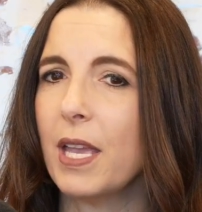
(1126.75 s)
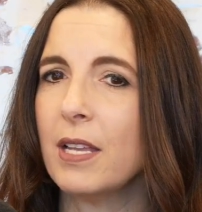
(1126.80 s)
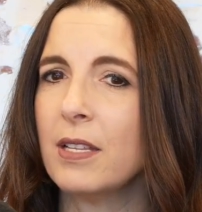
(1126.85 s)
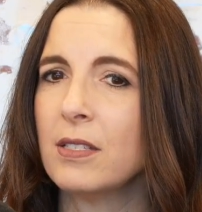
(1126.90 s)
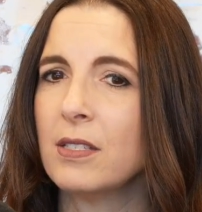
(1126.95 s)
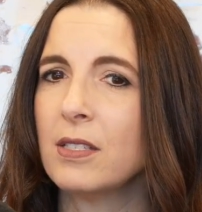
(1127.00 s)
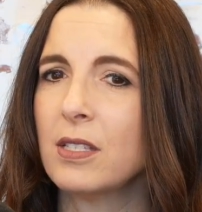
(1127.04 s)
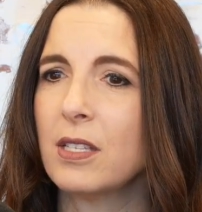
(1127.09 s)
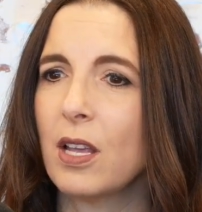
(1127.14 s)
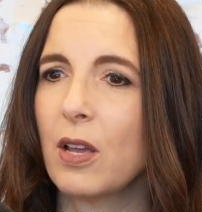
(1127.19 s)
And
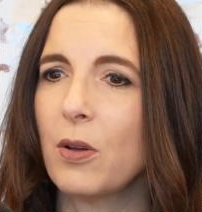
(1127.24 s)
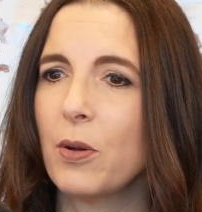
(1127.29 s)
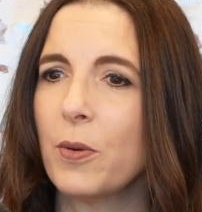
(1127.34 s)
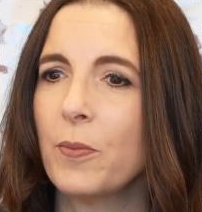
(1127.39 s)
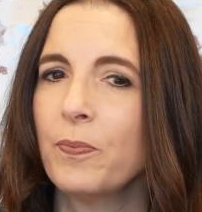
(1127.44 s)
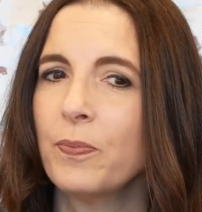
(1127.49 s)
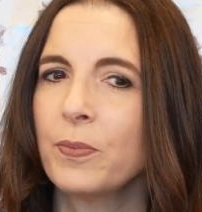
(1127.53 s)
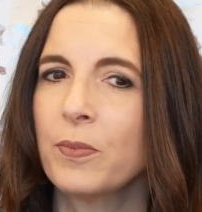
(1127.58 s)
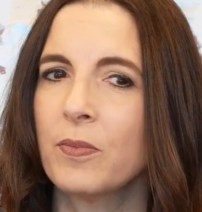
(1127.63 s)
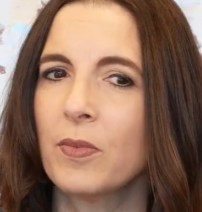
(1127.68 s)
so
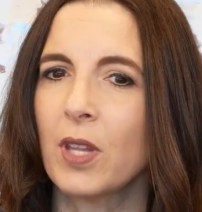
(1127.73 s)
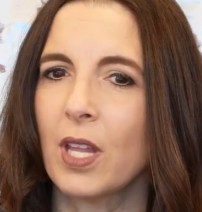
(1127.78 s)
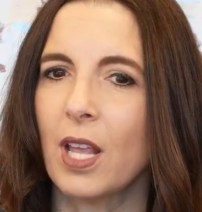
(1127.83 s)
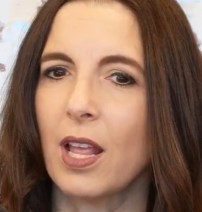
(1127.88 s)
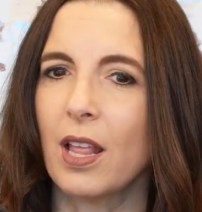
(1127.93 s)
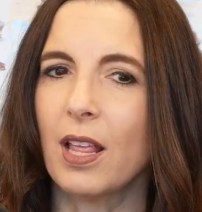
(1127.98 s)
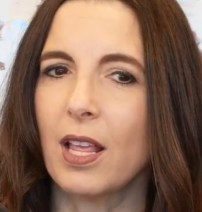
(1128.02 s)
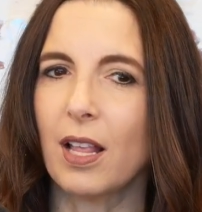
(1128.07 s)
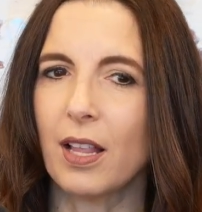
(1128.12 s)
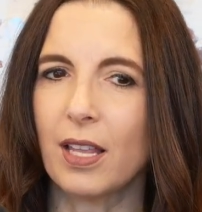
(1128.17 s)

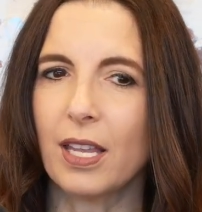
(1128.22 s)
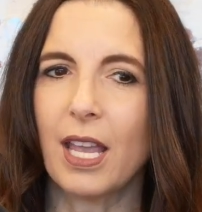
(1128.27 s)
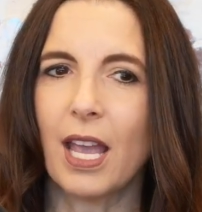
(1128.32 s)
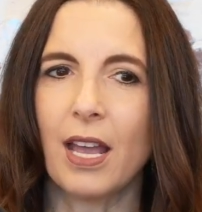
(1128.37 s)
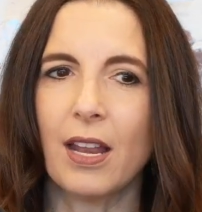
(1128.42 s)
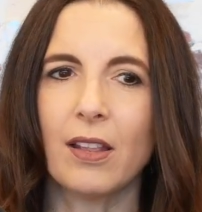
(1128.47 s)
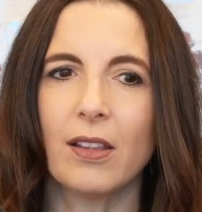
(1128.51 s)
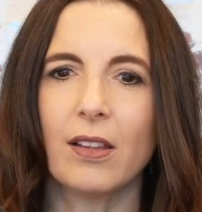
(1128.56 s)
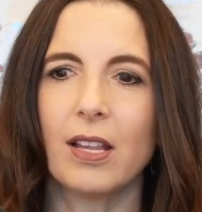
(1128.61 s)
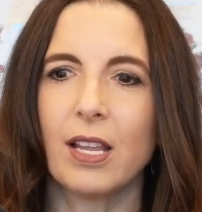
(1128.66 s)

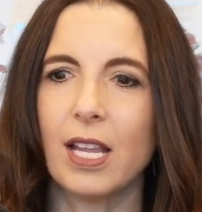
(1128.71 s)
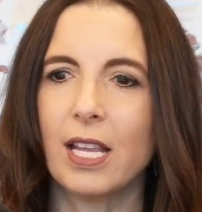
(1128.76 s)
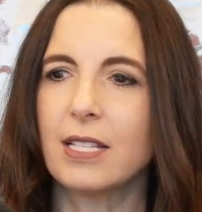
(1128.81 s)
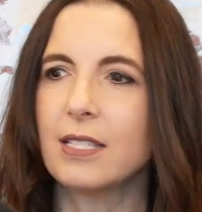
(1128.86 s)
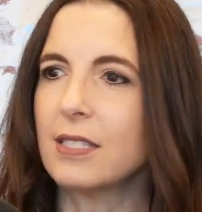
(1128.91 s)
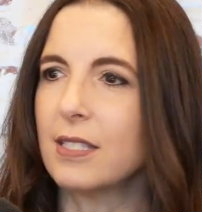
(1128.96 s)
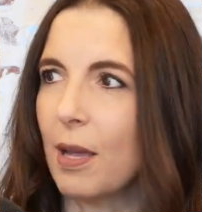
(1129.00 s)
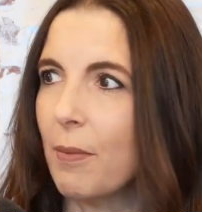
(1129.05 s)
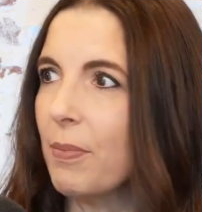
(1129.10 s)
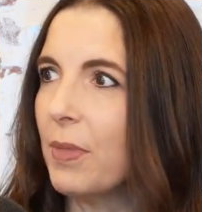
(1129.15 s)
again,
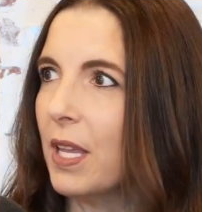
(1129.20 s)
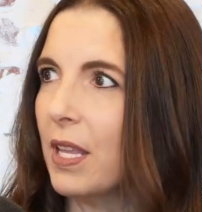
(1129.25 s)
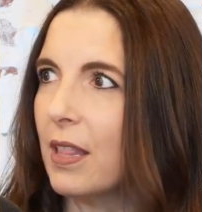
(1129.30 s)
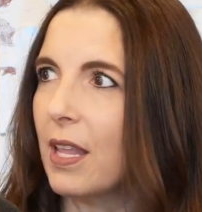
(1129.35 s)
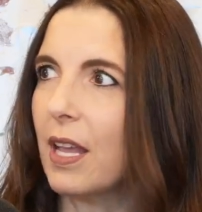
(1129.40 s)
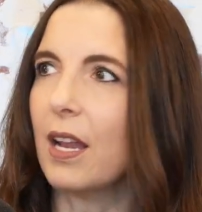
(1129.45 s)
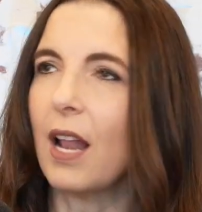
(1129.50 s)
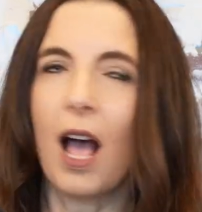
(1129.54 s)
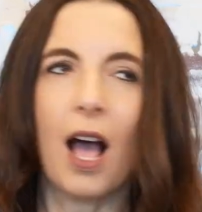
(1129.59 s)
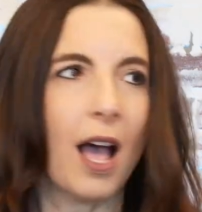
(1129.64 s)
it's something
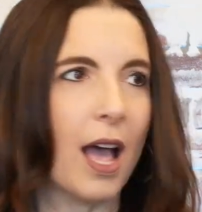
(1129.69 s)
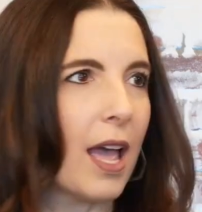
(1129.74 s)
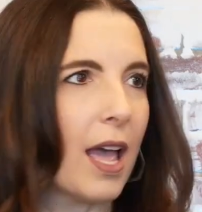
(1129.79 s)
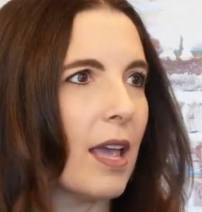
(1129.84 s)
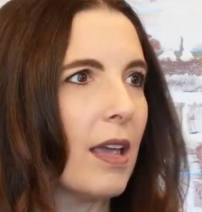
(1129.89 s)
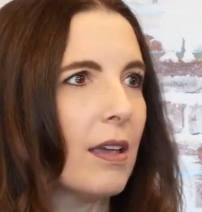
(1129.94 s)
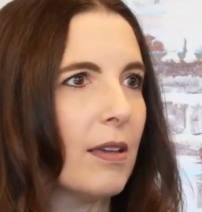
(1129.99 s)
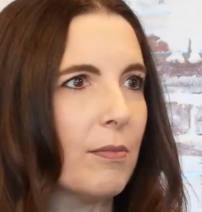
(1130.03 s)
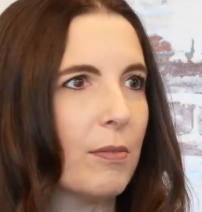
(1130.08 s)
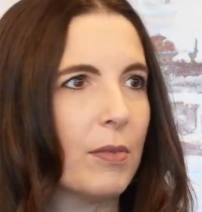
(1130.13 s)
that
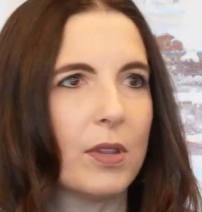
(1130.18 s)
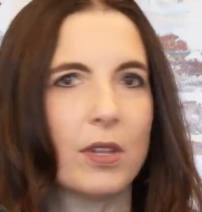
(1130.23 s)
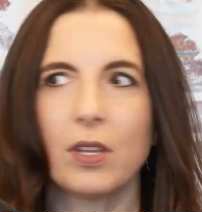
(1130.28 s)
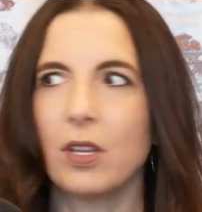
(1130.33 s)
I'm,